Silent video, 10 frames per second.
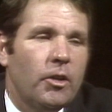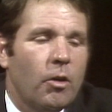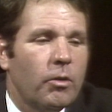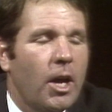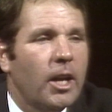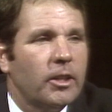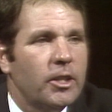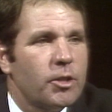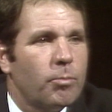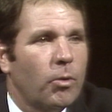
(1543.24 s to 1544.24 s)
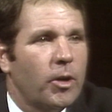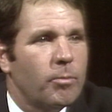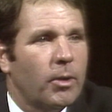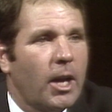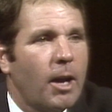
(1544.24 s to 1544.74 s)
No, not at this
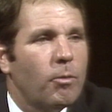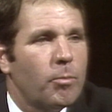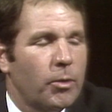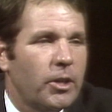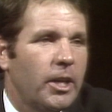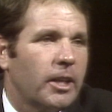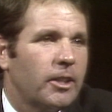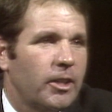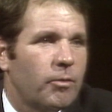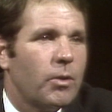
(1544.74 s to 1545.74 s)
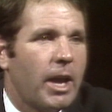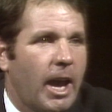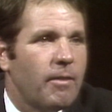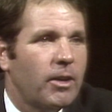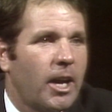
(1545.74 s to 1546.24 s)
point, but I will predict that if we
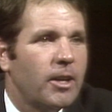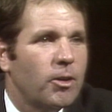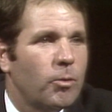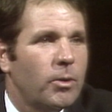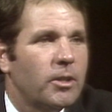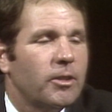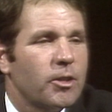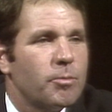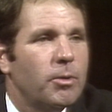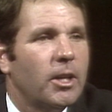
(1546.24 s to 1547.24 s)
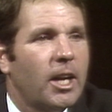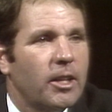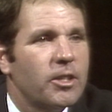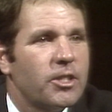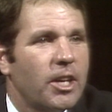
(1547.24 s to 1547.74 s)
have an Idaho wilderness bill out
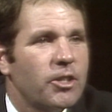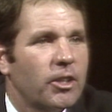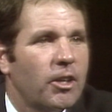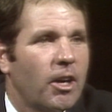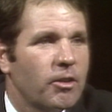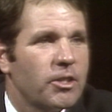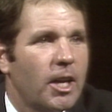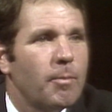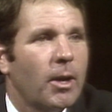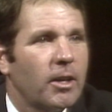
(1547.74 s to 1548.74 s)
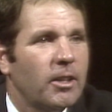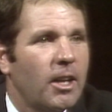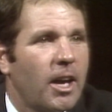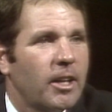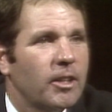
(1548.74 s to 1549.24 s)
of this session of Congress that I'm not going to
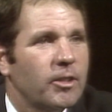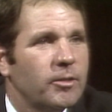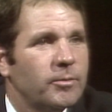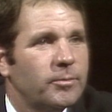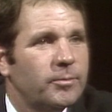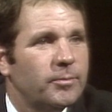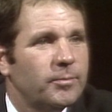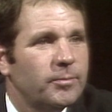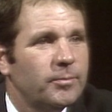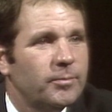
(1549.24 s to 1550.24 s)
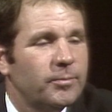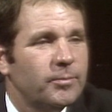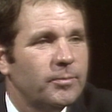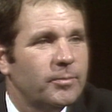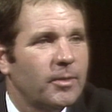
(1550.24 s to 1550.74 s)
like it. Okay.
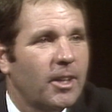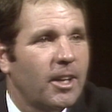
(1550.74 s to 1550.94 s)
You